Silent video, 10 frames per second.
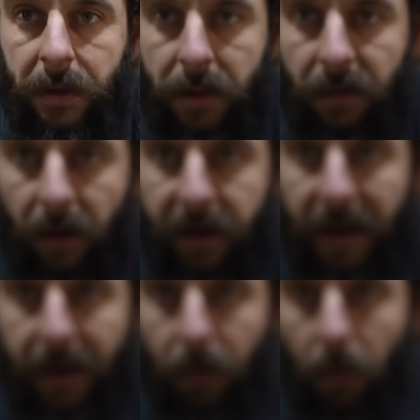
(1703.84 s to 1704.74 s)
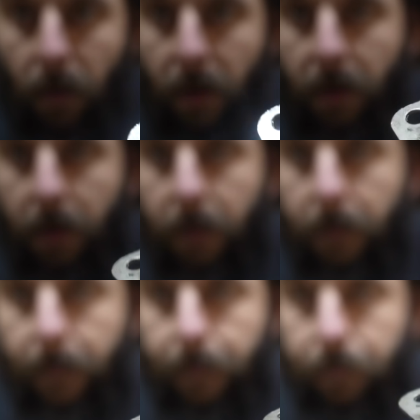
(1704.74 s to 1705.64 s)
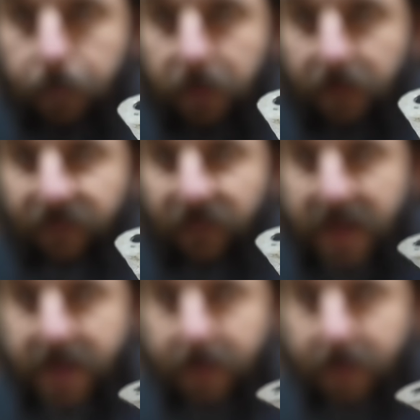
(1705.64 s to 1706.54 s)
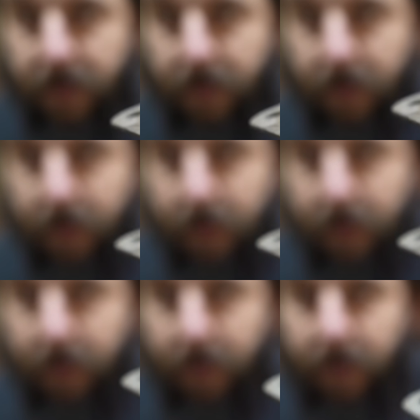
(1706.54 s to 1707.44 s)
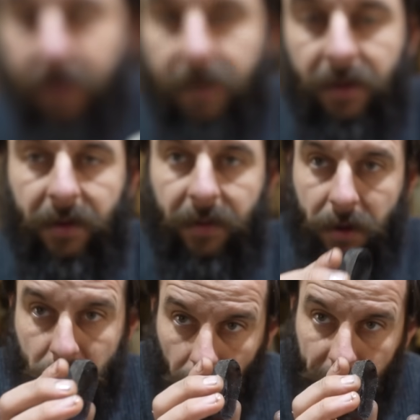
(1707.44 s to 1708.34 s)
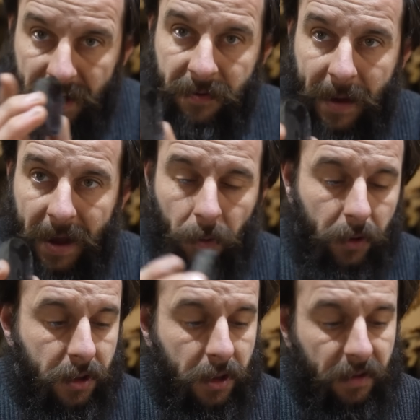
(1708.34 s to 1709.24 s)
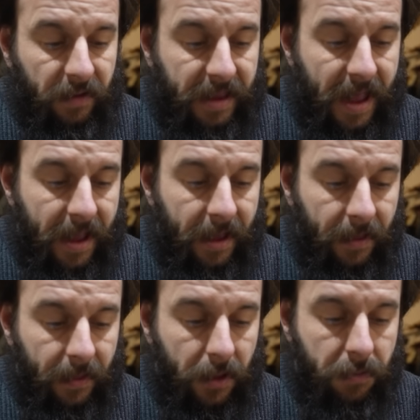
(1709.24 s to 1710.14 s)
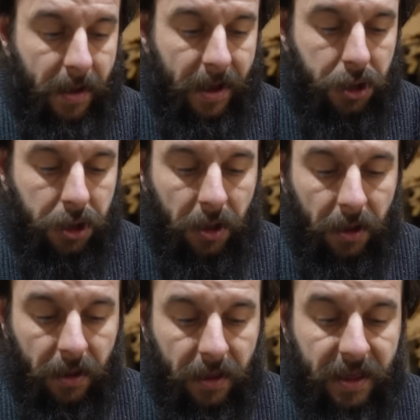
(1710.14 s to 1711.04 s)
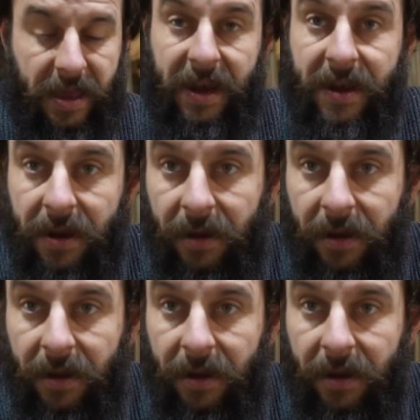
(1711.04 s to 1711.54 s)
these tiny little feet that you sort of bend backwards to get this mesh in,